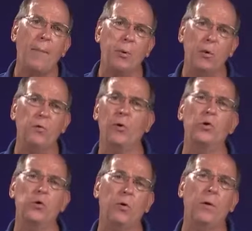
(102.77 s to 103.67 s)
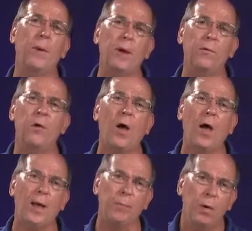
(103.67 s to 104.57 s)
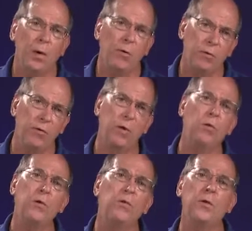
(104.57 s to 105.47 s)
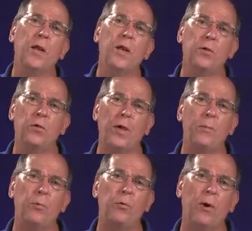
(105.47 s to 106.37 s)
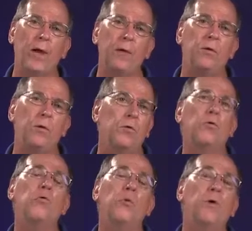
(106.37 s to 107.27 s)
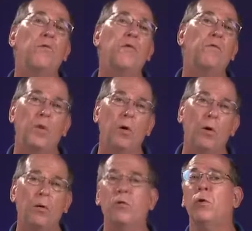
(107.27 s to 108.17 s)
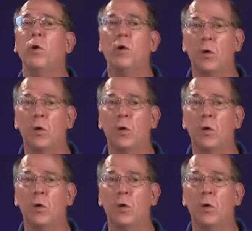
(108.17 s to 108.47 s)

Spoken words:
happen over a short amount of time, we've increased the data sample rate to 250 hertz.